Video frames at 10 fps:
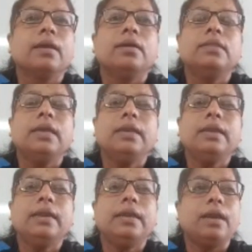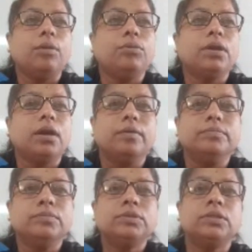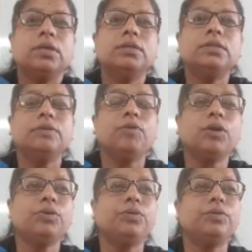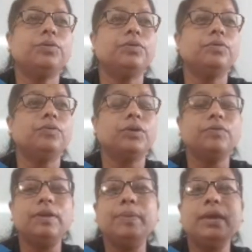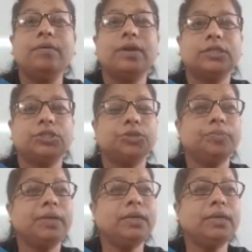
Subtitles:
The intended outcomes, what will be our achievement,